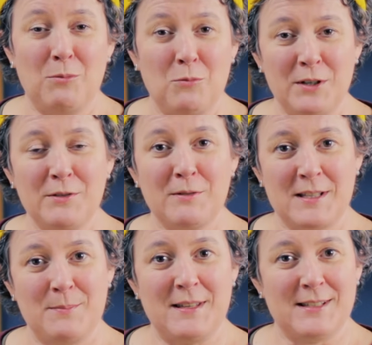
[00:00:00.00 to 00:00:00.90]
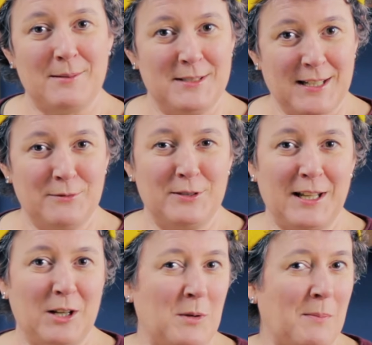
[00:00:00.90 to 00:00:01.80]
And one of the recipes I'm
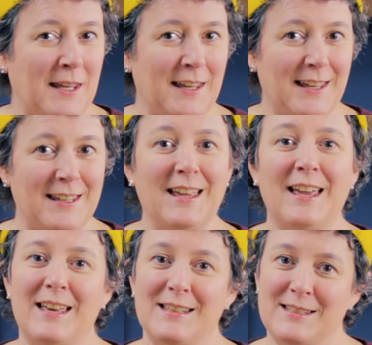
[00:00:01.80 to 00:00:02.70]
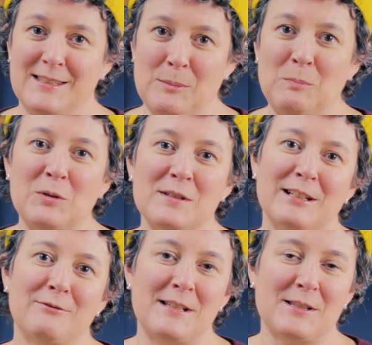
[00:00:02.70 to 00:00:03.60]
definitely going to be making is a simple celery